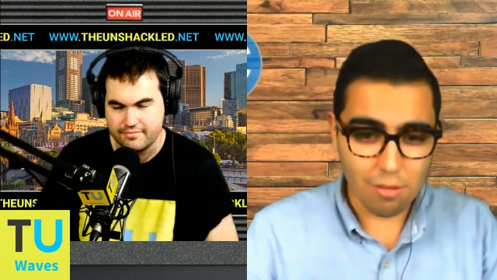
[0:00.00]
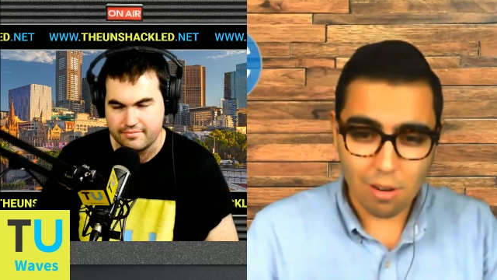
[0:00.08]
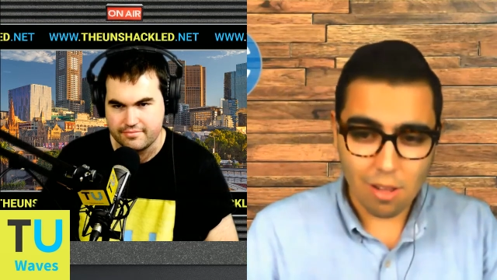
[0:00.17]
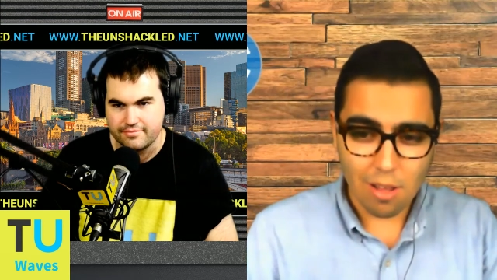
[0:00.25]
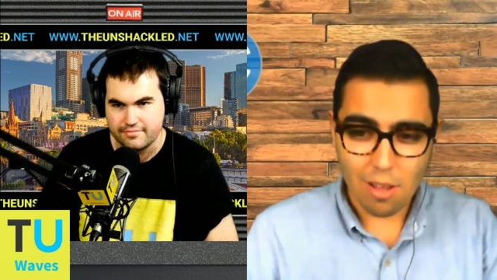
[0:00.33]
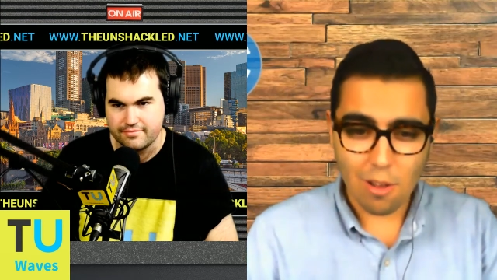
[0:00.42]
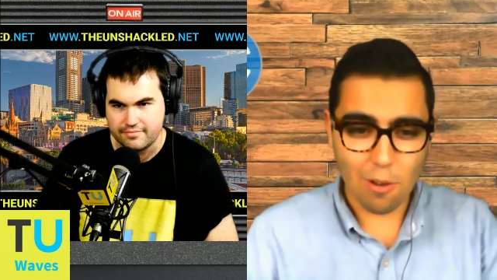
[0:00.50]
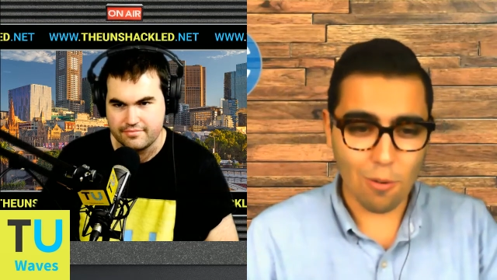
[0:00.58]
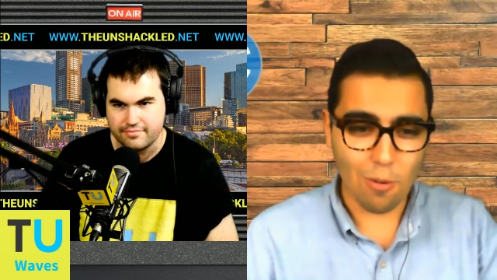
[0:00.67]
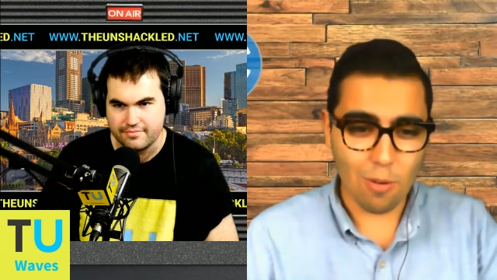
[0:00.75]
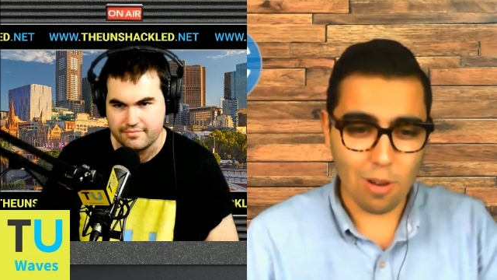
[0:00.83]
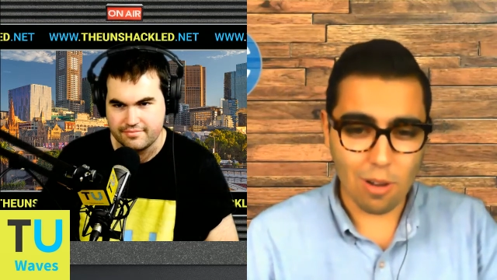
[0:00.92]
Speaker 1: who uh,
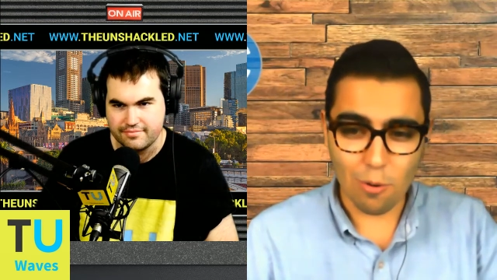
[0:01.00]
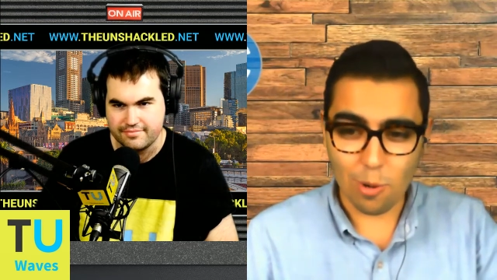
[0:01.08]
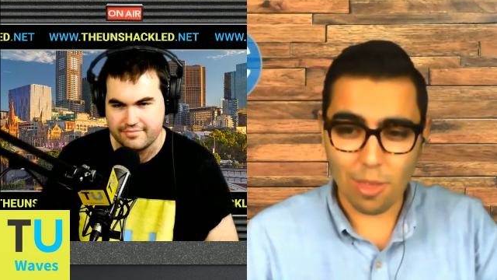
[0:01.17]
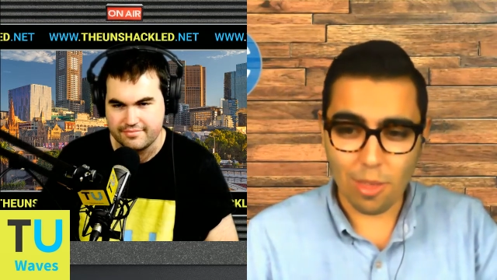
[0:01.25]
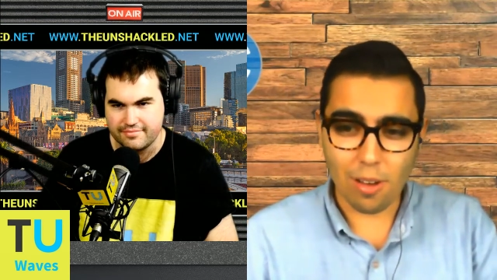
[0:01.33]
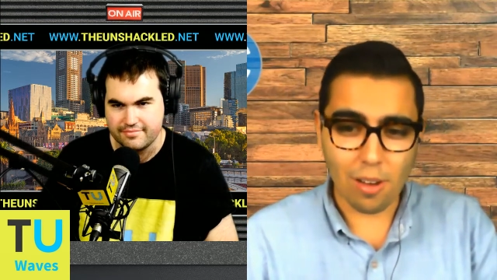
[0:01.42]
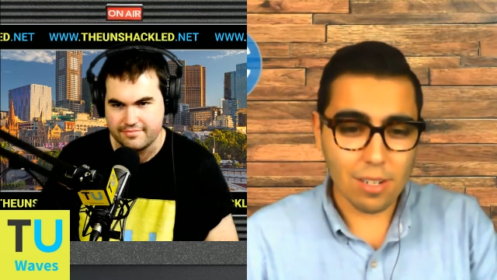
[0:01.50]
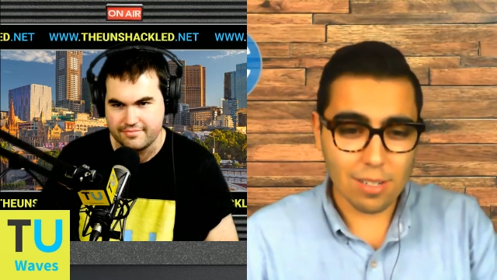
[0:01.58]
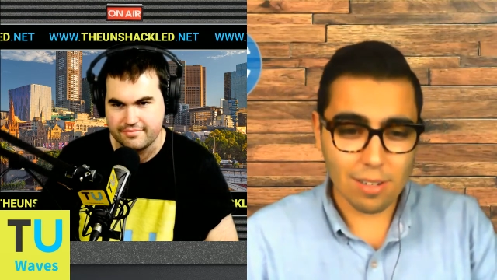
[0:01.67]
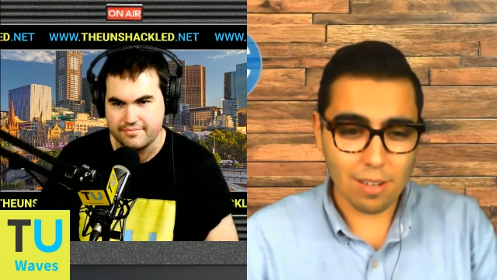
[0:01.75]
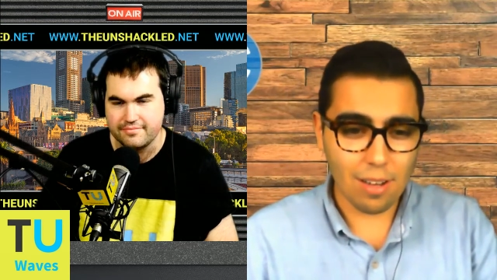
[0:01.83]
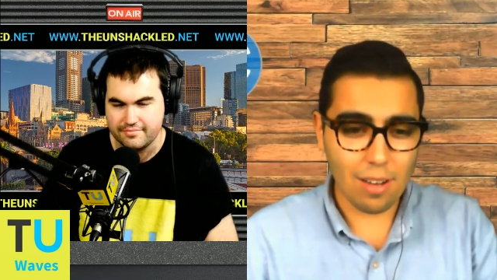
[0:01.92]
who would have thought?
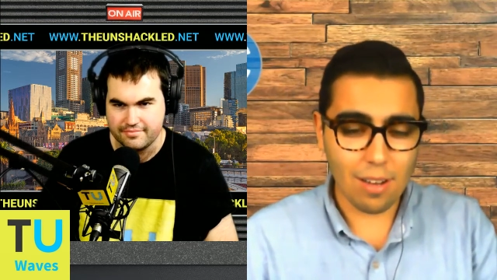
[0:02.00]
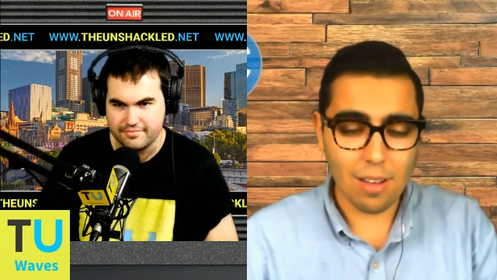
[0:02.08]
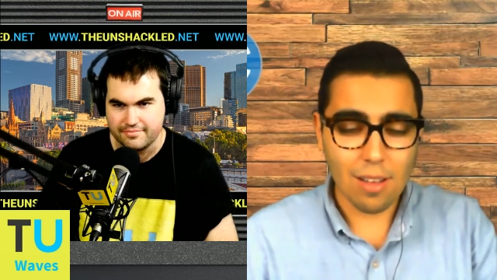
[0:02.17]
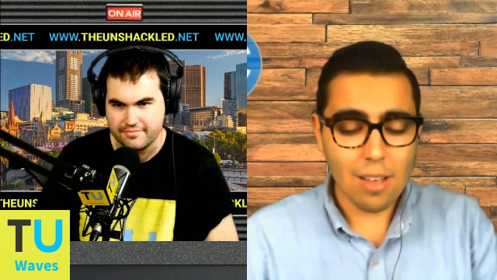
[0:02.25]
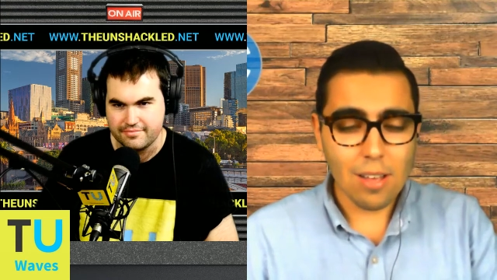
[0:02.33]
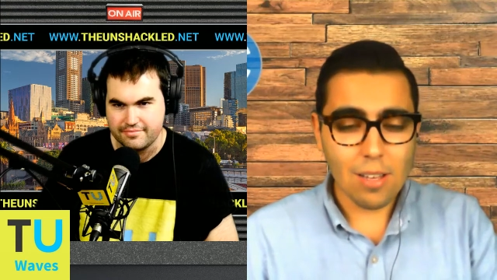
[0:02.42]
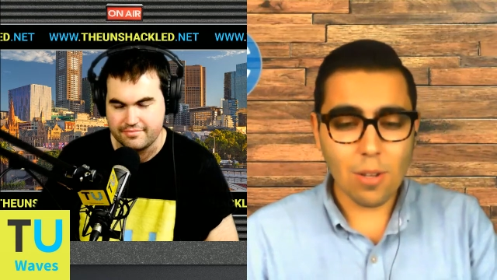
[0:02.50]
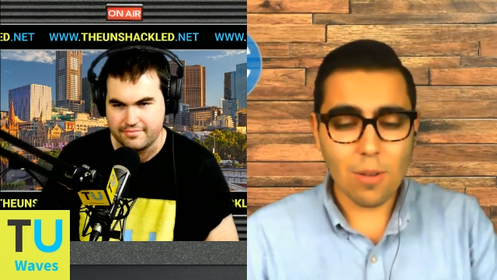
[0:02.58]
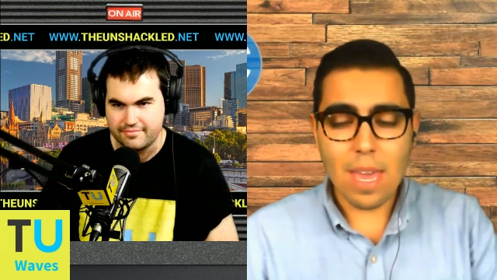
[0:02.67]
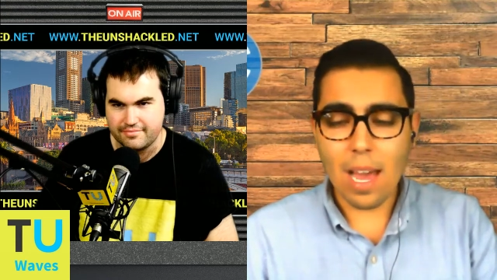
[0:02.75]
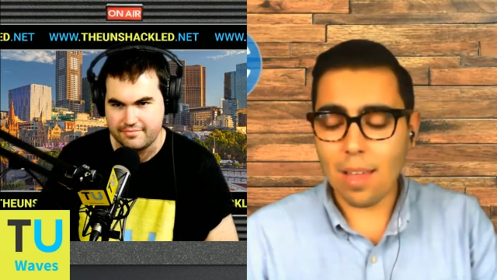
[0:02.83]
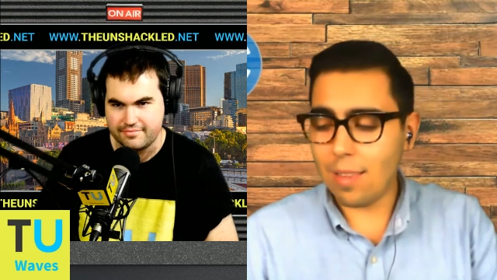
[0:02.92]
Mm. So yeah,
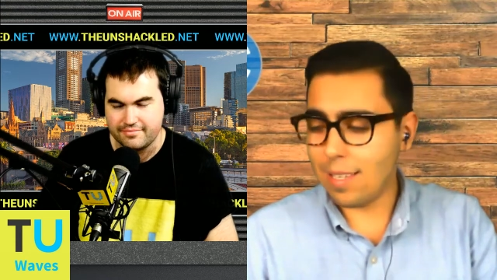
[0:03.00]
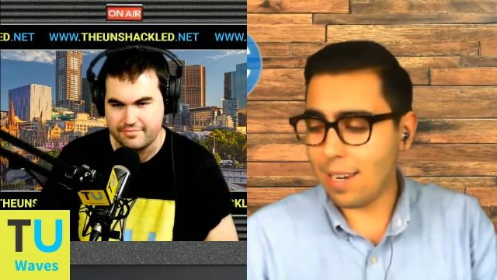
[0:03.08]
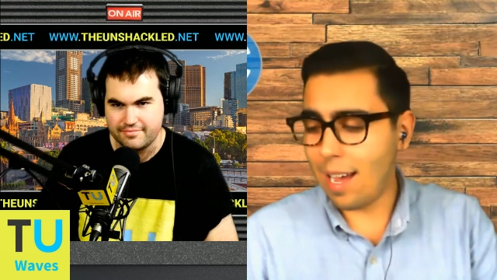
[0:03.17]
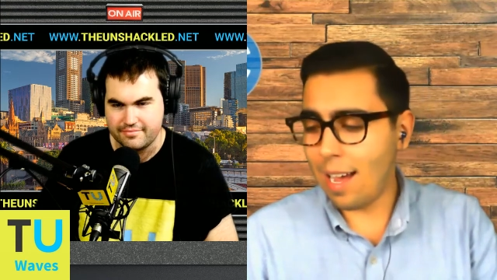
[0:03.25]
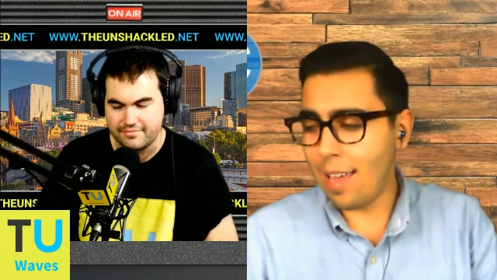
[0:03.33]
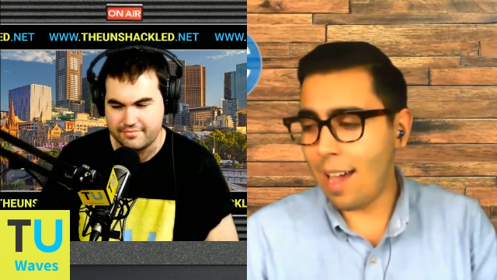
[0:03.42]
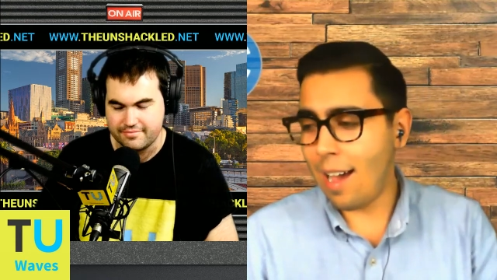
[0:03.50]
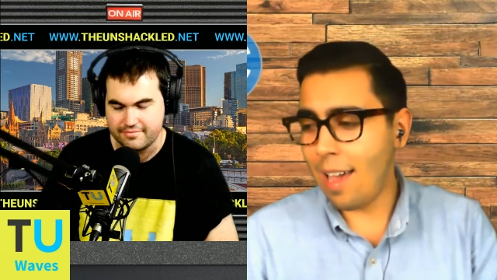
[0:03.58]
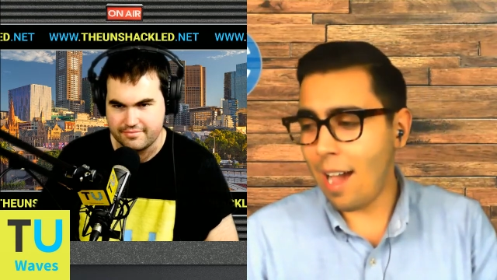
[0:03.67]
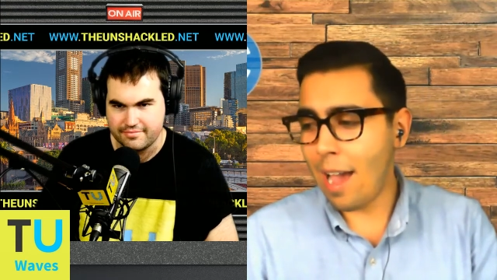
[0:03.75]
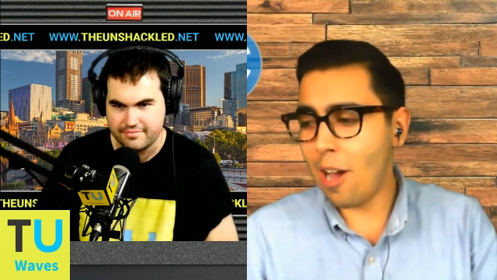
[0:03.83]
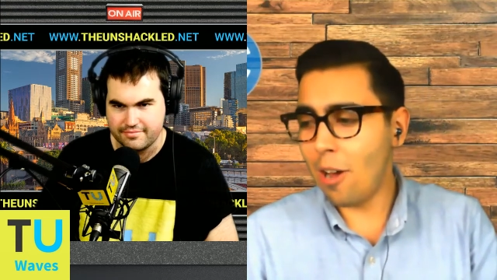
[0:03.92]
listen, I, I I
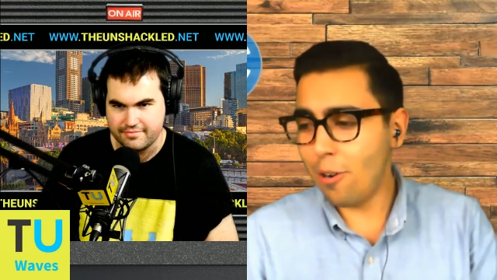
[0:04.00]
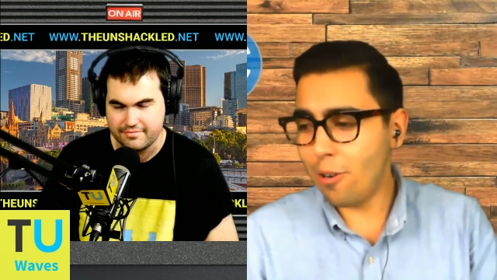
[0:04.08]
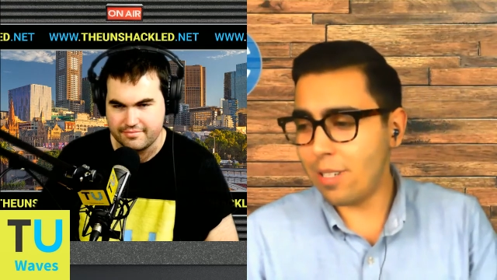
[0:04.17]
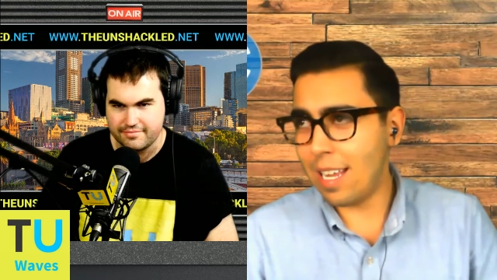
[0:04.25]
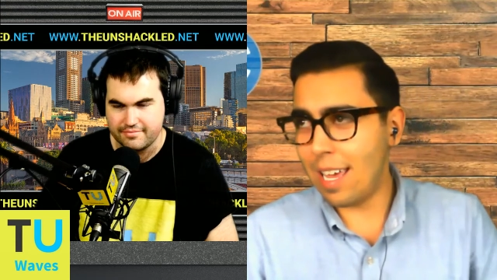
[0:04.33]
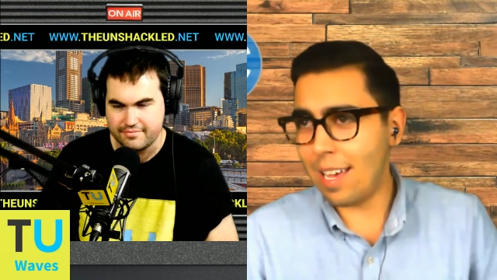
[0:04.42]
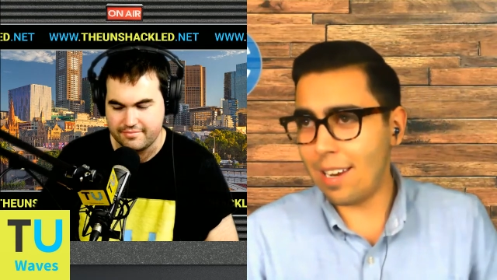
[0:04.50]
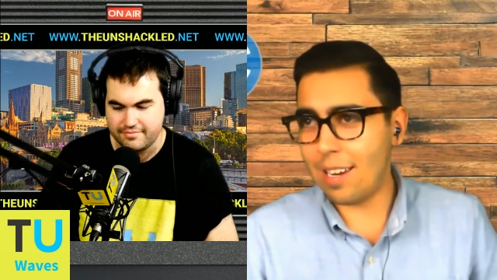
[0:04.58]
understand his point of